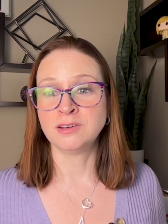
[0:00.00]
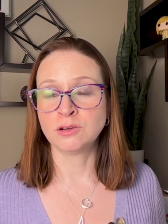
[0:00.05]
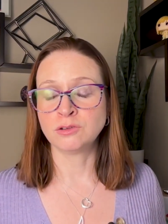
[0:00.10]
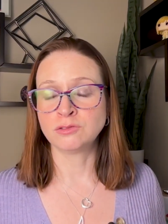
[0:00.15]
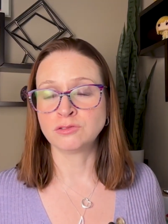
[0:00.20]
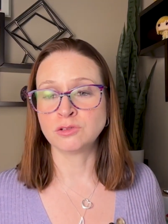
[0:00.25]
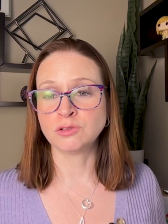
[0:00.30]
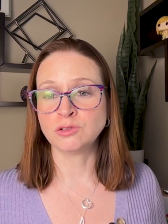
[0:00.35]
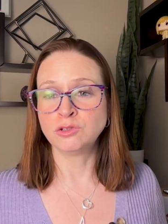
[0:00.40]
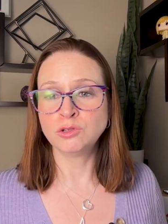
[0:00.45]

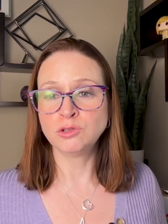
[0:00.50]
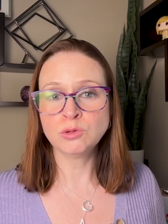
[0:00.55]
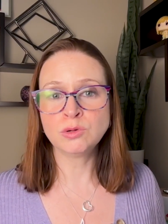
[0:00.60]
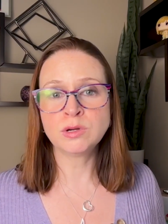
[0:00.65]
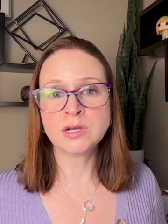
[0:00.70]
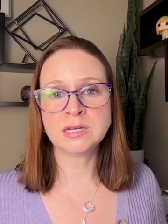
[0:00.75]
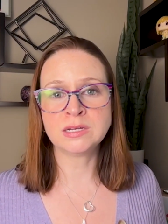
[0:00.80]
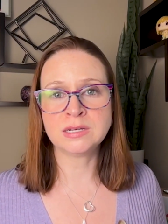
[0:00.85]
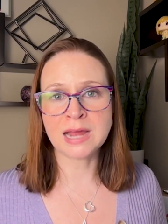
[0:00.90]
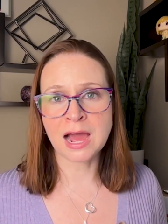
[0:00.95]
So you
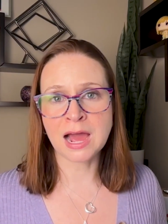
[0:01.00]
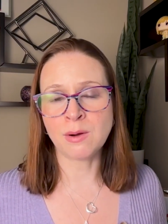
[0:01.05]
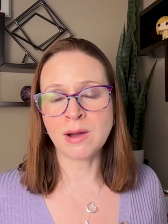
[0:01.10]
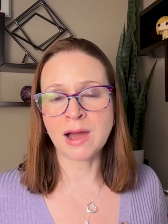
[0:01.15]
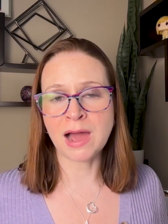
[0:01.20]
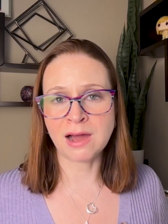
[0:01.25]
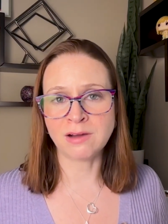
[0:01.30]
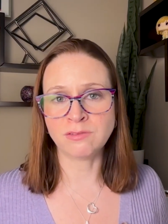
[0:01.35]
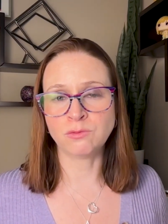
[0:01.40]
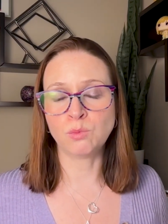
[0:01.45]
can now
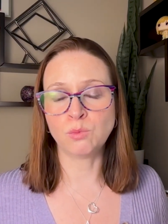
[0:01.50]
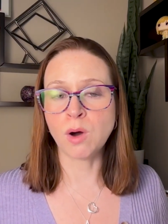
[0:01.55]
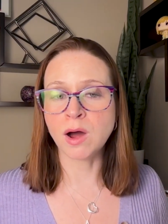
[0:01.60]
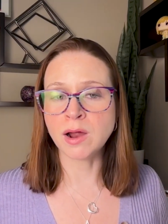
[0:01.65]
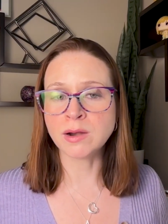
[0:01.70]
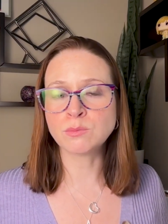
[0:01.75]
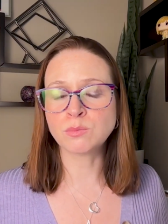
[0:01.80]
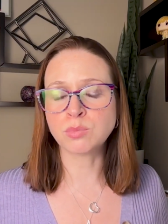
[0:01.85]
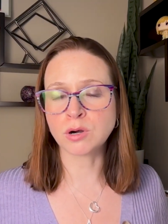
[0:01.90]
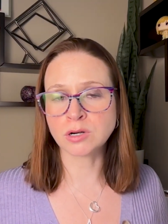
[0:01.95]
have
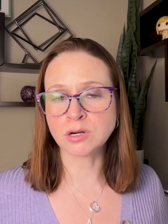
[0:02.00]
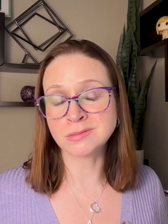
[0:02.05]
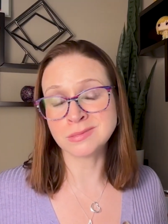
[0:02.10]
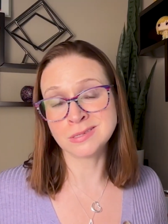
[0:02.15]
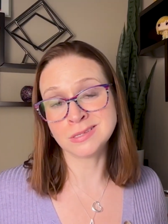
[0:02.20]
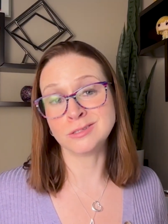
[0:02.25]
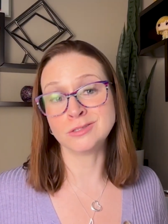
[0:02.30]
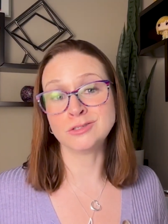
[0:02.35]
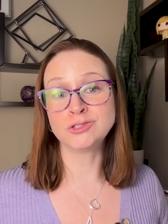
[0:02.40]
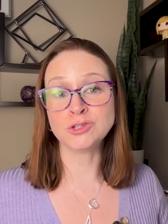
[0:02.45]
one
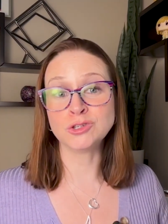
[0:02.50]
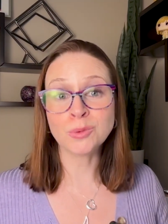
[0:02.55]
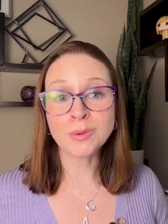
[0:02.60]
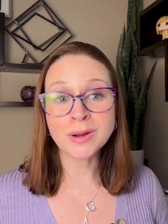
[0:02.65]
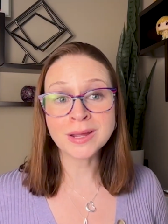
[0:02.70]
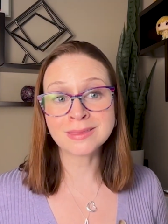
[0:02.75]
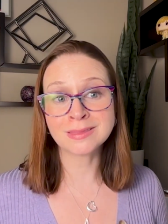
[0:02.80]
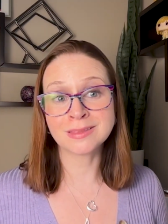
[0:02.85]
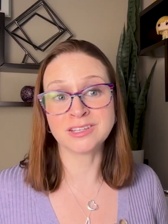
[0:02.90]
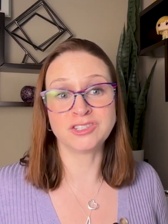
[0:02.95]
person
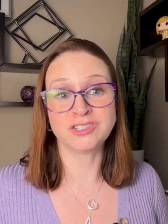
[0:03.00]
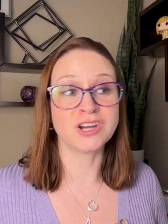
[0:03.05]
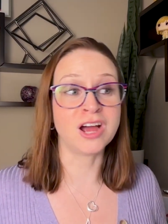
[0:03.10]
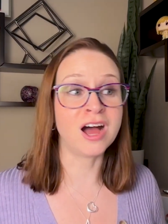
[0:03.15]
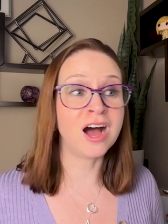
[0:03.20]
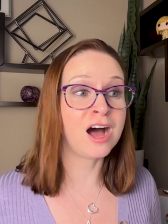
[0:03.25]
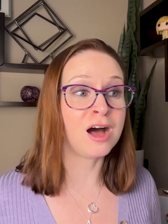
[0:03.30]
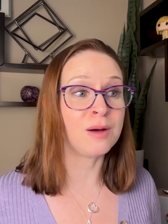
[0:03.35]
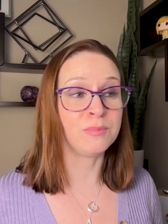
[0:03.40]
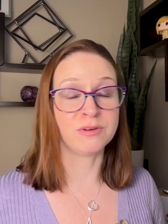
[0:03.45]
doing the
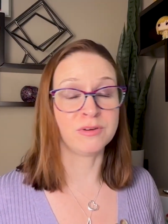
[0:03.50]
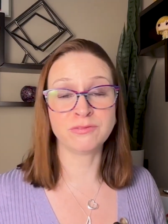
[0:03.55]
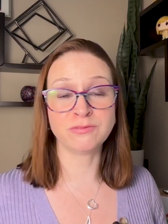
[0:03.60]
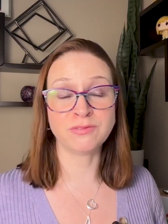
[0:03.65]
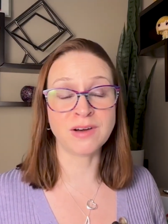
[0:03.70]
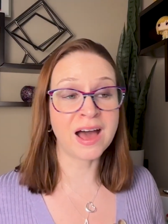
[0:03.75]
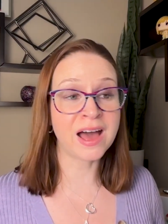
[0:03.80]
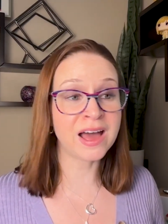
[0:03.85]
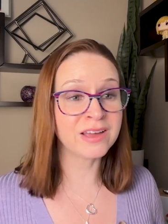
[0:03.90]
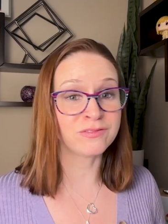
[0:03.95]
job of
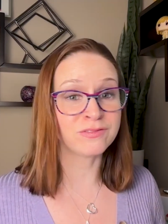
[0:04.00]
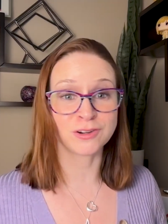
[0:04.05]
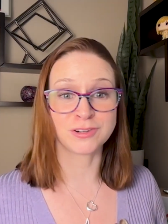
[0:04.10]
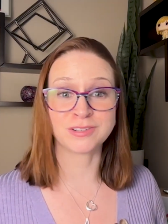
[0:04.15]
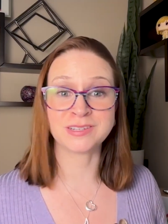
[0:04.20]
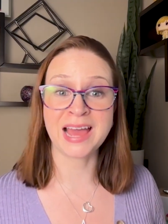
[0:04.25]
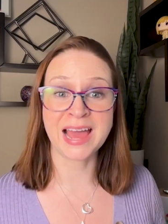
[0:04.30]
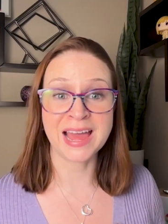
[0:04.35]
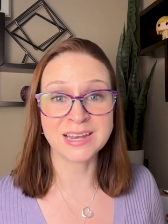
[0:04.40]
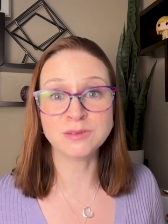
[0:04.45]
5 or
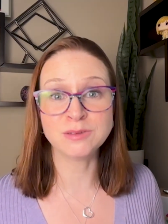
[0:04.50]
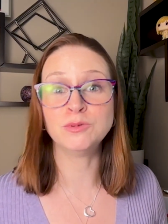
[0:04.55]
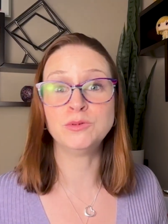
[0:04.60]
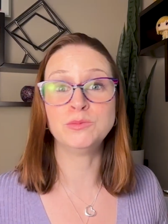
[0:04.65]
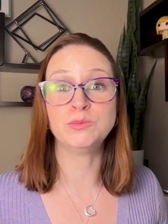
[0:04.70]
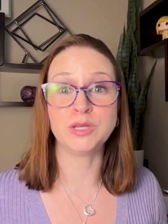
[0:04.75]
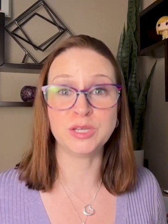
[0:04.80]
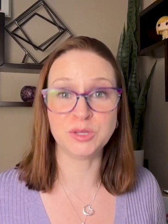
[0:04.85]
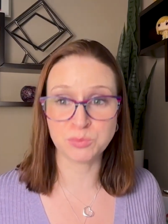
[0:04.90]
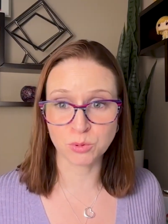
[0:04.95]
10
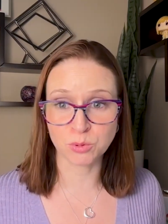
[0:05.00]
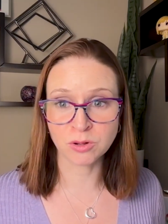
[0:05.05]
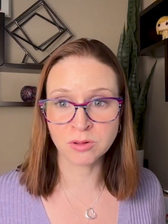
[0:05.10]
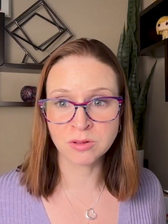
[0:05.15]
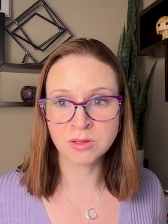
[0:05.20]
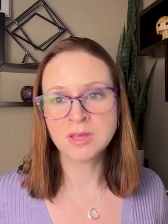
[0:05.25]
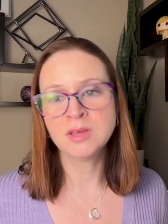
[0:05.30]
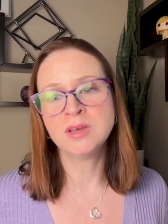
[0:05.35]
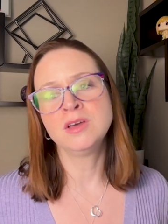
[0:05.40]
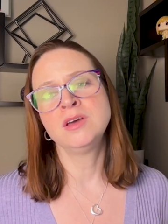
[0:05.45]
people.
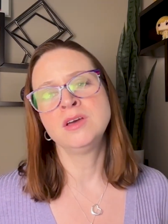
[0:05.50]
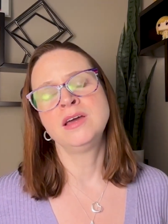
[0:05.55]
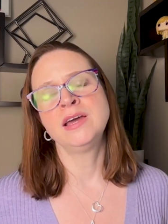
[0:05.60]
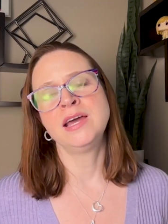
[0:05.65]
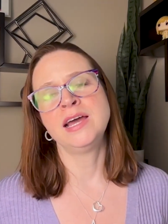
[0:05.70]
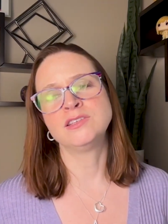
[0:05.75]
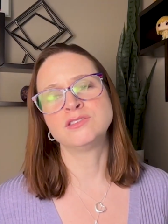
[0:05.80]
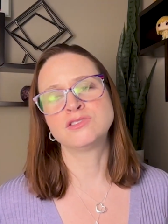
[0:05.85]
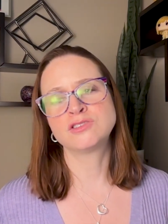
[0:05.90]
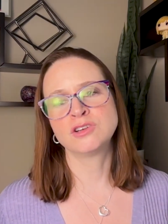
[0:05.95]

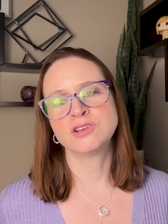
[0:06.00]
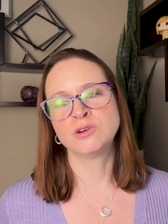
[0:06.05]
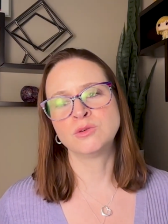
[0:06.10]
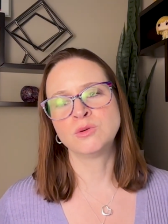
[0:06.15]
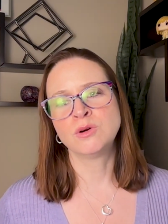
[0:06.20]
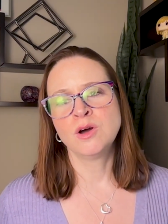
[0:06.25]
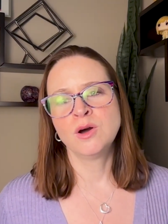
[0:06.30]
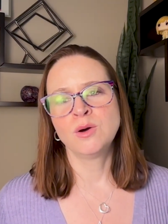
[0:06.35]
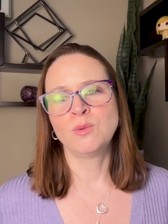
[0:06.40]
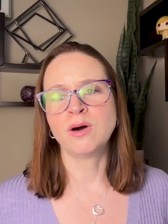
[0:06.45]
And
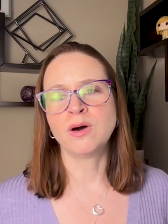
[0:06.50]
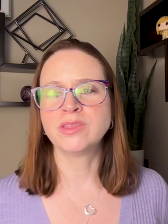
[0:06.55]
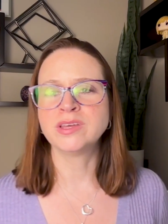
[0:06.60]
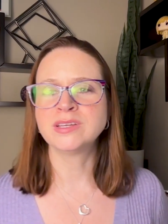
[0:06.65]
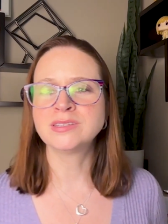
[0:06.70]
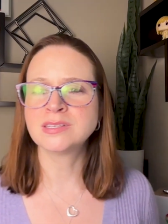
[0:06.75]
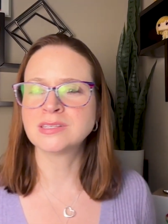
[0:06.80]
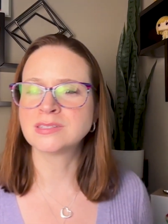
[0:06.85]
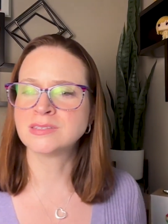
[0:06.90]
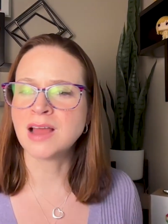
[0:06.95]
so while
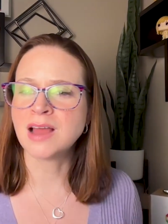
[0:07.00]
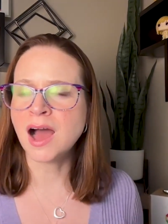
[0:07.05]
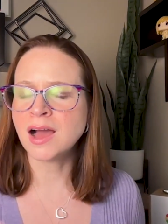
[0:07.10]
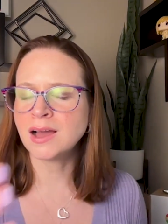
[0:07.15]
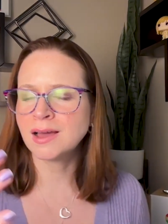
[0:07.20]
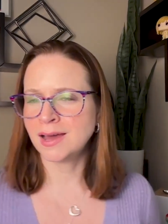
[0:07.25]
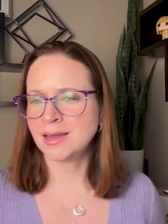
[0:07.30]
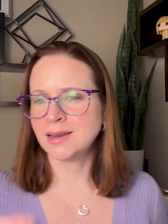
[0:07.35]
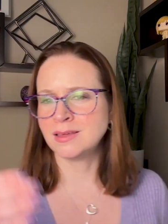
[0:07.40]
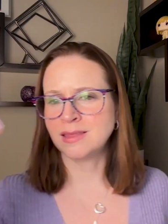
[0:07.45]
this is not
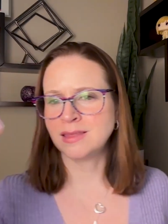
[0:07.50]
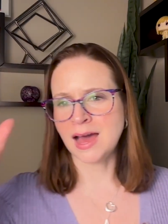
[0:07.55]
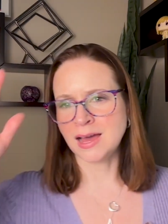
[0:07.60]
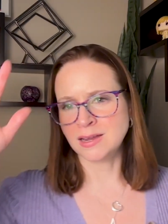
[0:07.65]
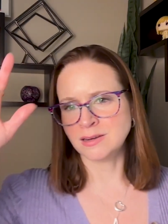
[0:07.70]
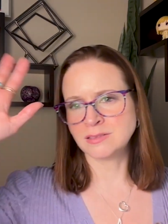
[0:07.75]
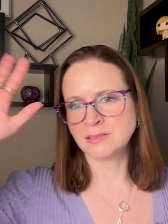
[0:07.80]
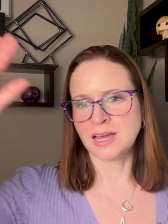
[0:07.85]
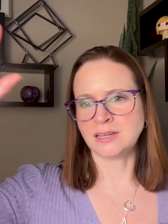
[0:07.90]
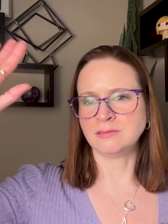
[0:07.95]
kind of
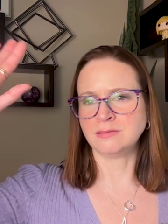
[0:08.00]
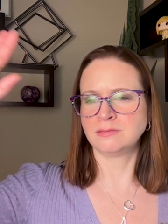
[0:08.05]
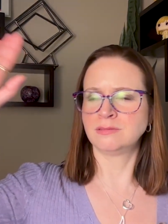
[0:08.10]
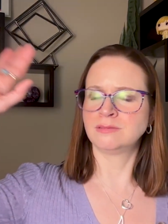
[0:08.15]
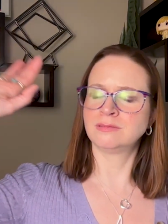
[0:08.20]
that